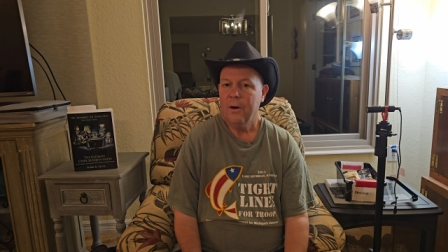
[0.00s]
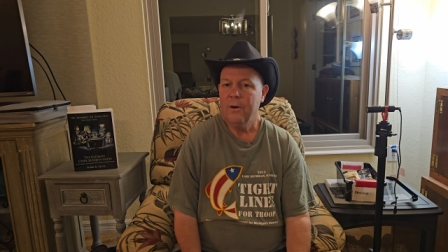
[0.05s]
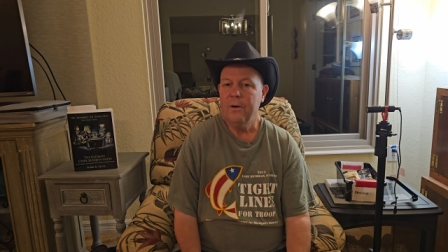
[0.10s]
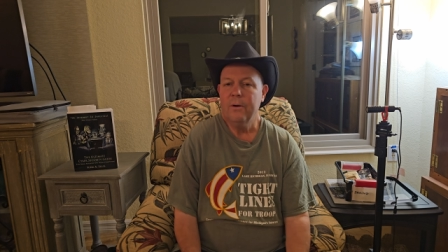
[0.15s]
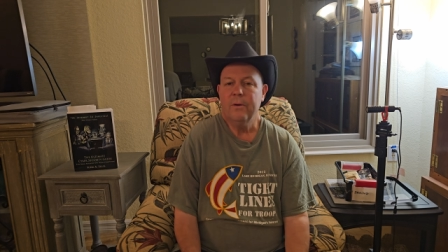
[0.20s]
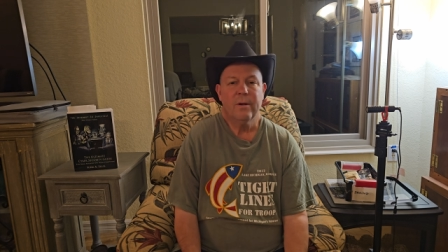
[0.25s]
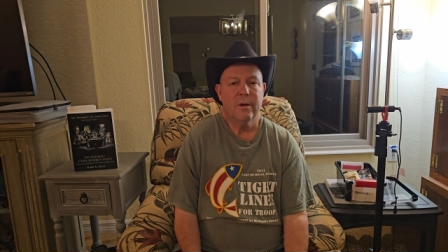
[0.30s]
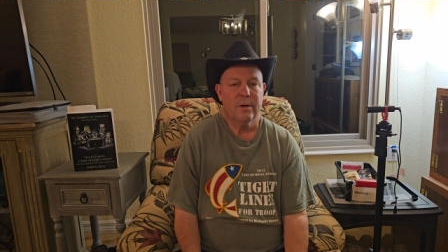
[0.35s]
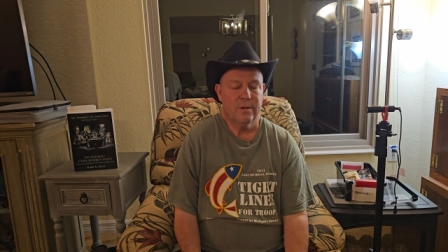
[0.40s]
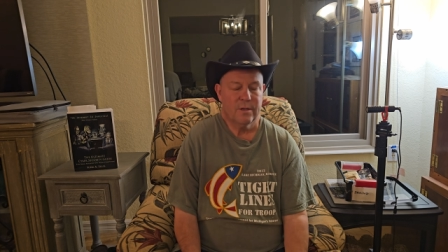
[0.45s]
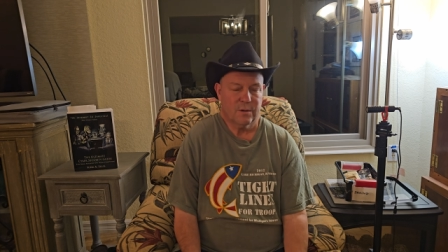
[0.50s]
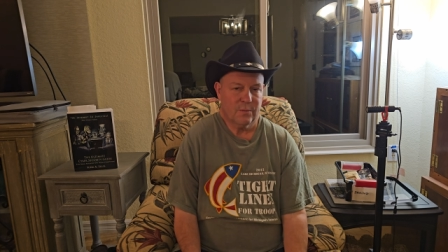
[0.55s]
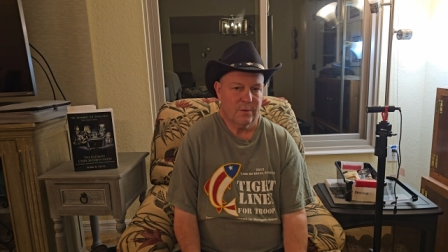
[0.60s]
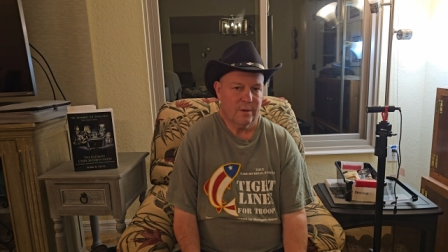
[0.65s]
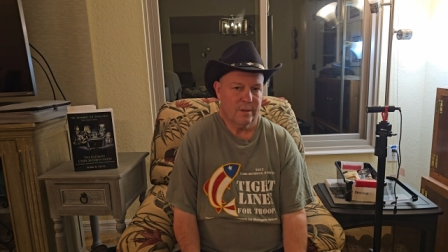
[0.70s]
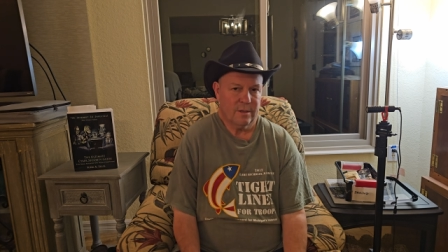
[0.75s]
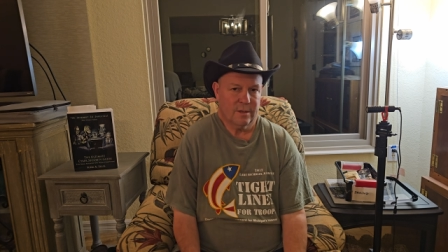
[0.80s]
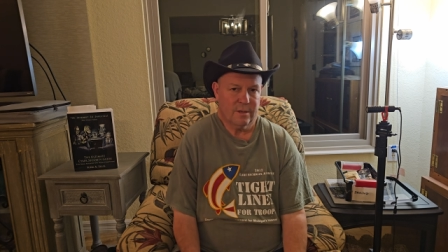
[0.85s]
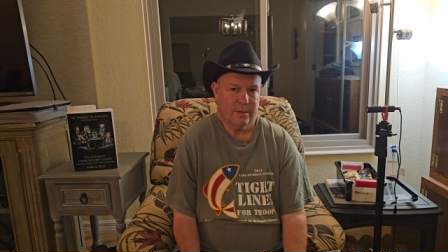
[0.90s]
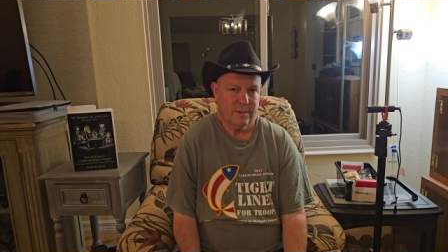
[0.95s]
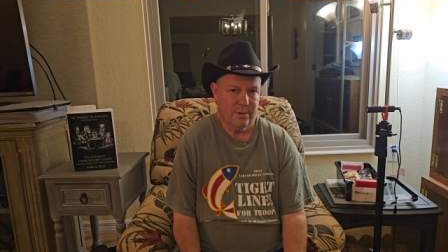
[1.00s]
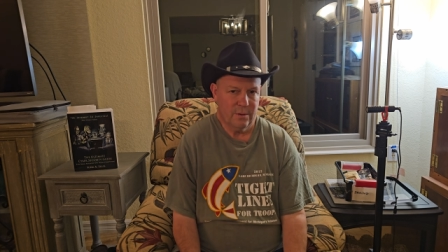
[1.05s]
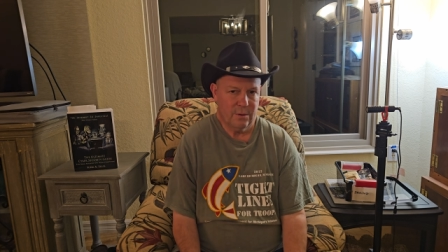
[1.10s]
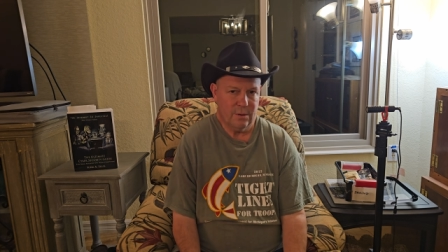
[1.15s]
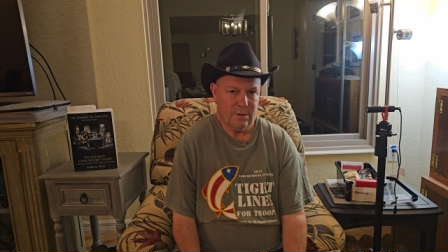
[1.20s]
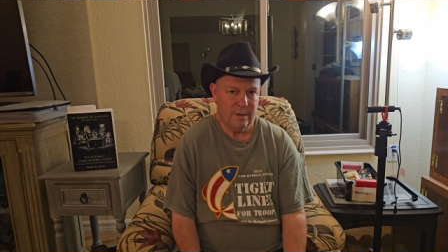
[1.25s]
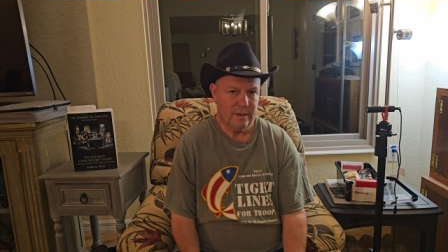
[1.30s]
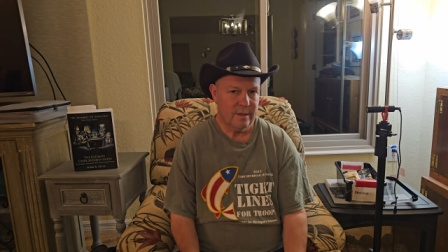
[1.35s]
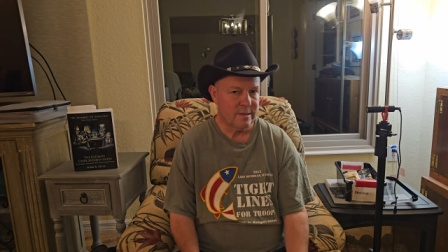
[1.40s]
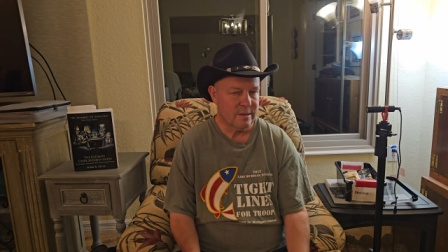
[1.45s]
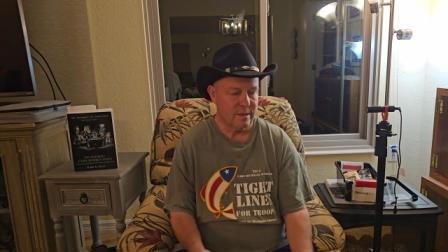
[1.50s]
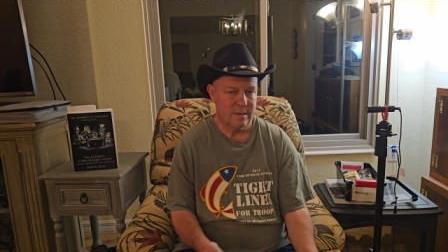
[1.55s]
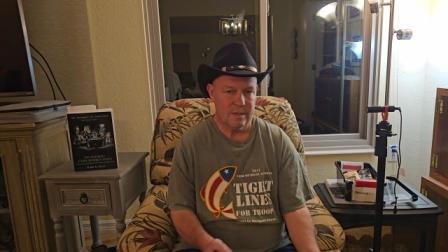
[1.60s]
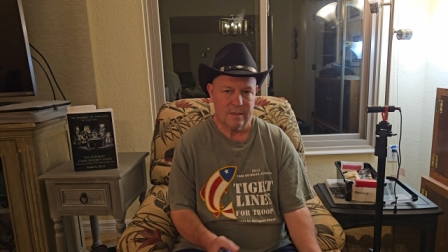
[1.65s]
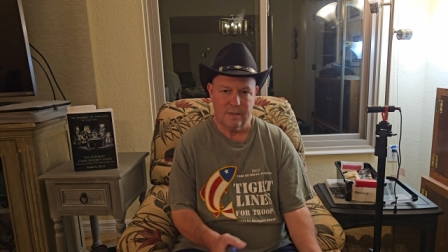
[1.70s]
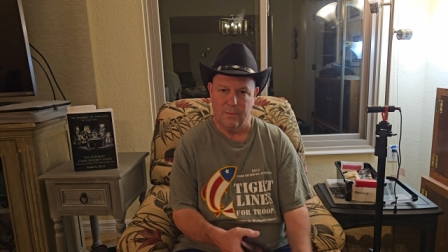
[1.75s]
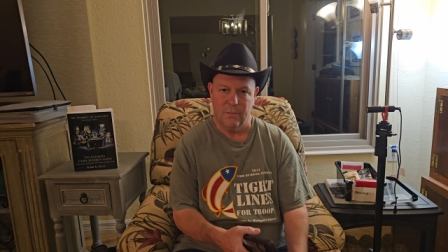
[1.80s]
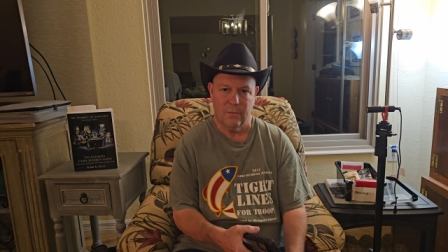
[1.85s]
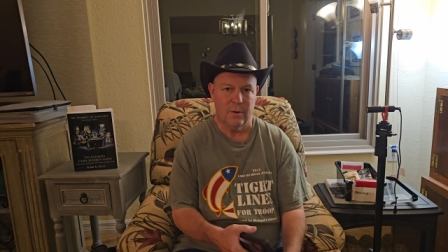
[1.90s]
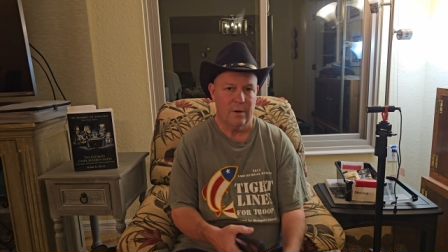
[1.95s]
Who knows what the truth is? It's
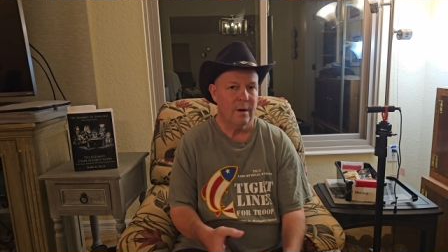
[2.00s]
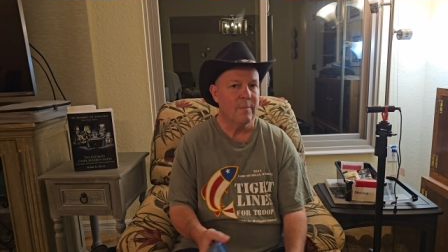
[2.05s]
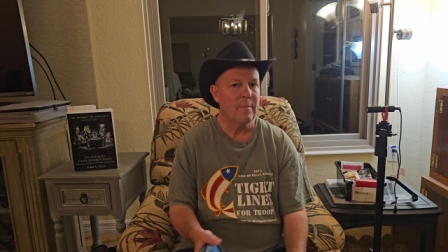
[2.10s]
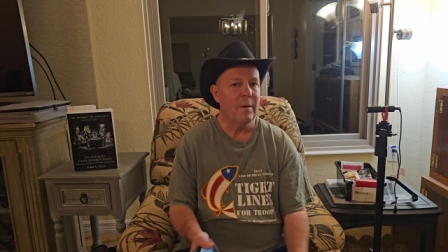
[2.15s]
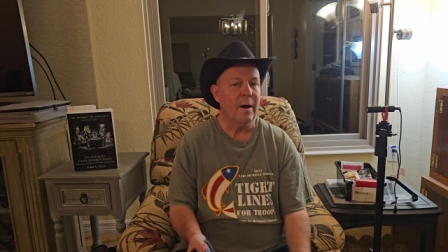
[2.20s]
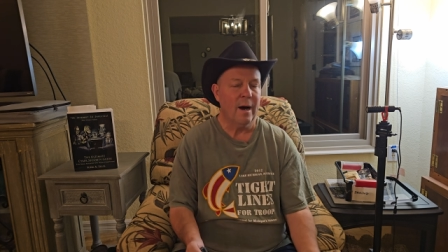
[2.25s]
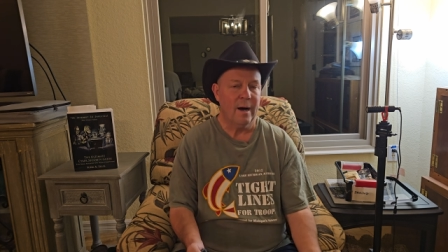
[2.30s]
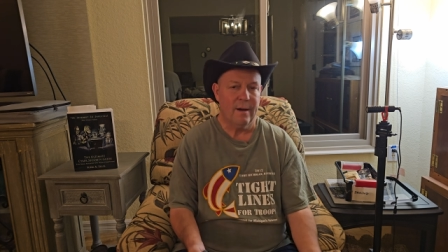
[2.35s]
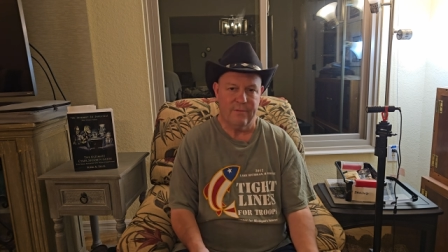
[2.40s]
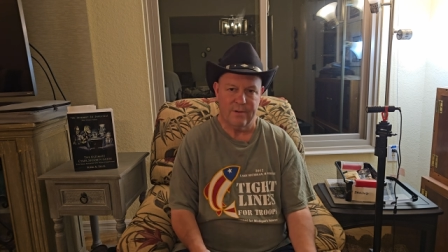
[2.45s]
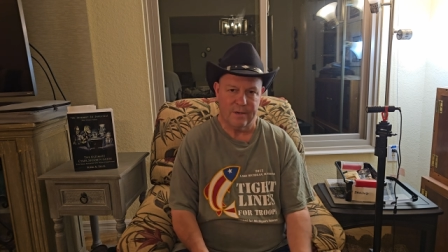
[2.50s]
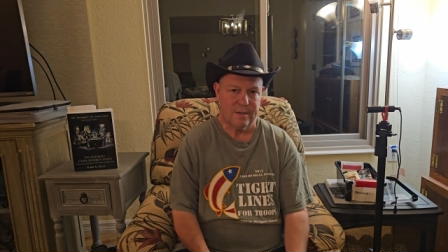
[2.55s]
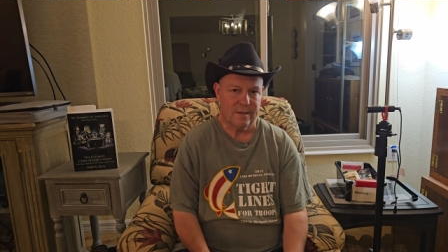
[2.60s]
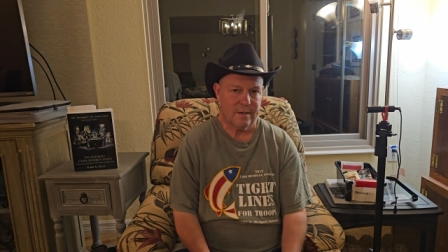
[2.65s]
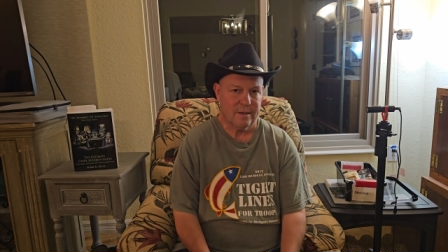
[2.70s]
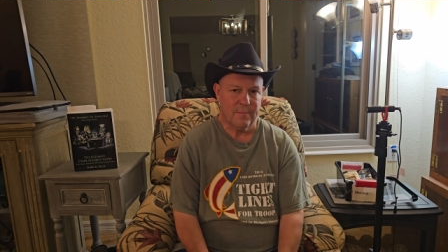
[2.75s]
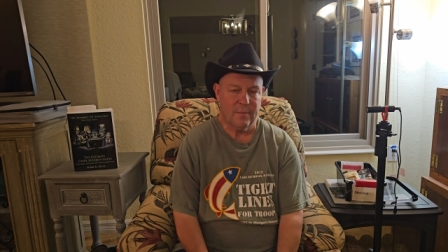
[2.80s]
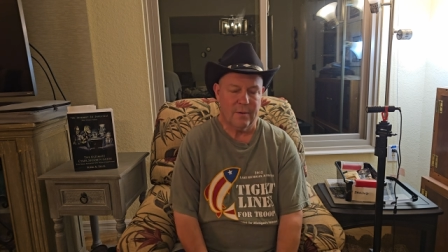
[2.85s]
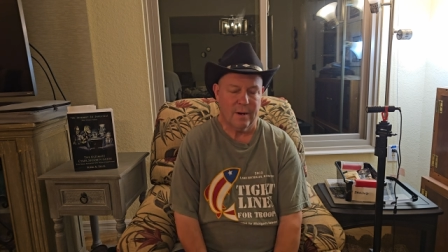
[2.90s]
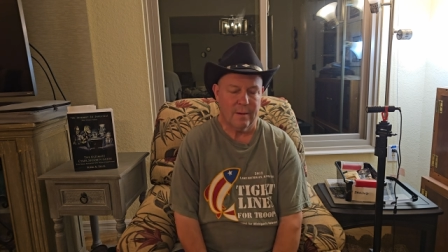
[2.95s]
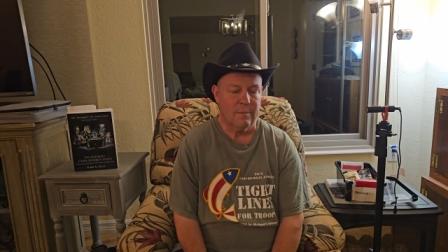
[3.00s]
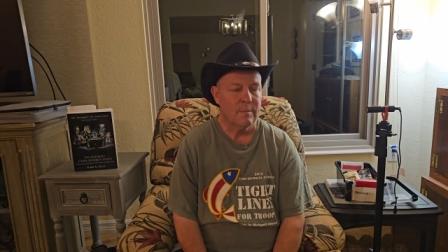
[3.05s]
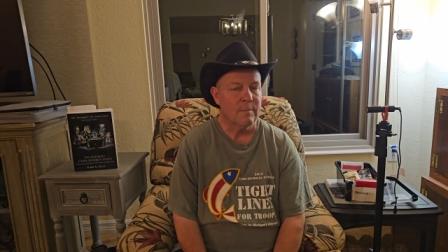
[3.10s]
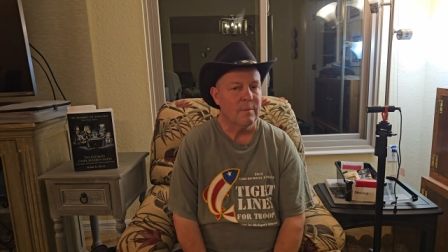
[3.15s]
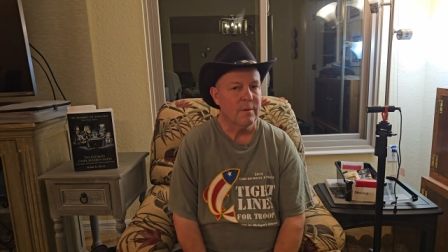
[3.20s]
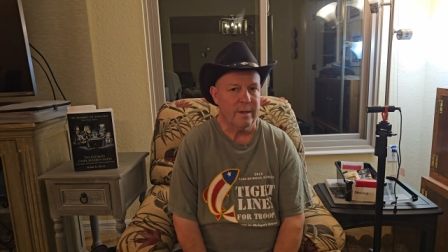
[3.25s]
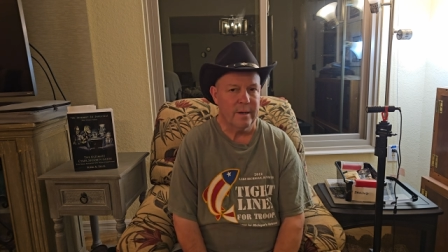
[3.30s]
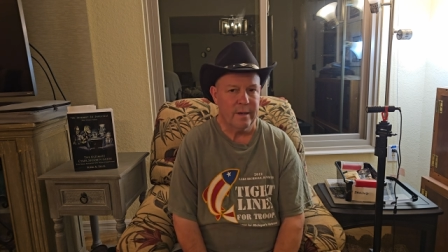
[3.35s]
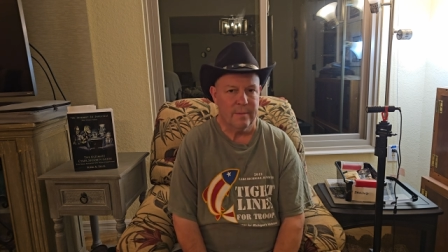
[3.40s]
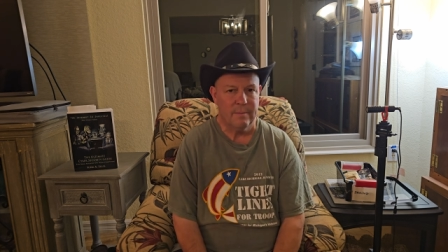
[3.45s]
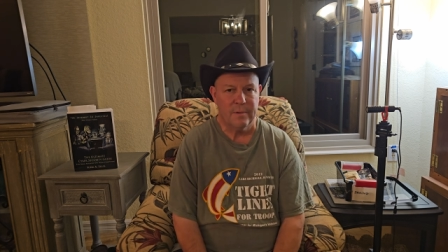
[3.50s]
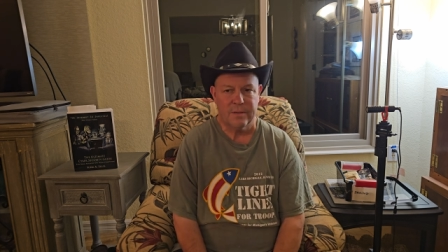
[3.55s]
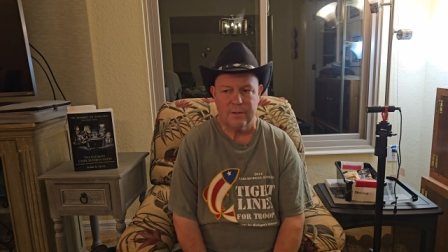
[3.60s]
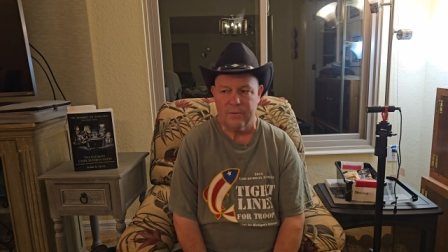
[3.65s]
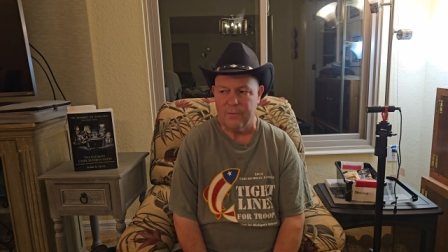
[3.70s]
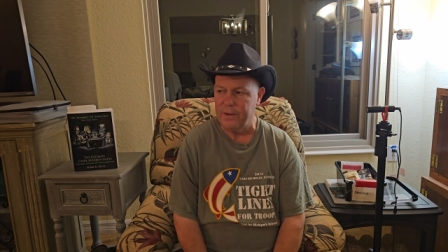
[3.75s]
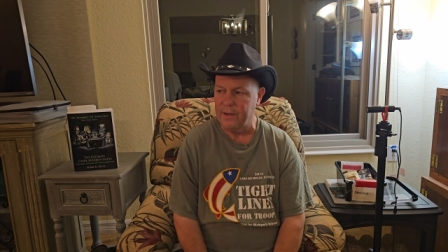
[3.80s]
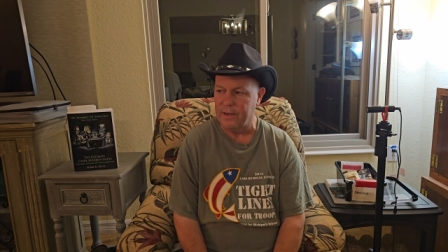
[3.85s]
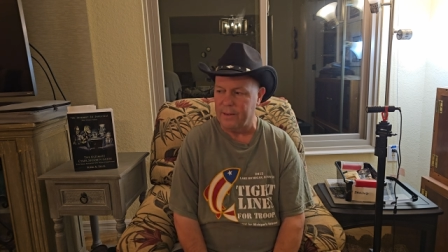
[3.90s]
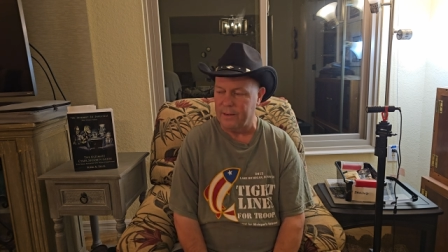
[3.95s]
somewhere, obviously, probably in
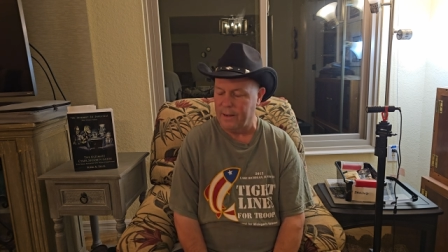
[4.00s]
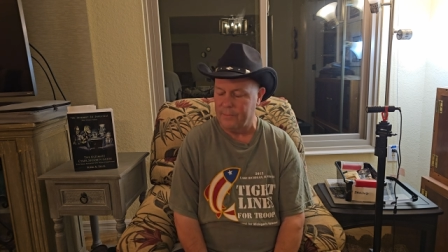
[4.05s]
between.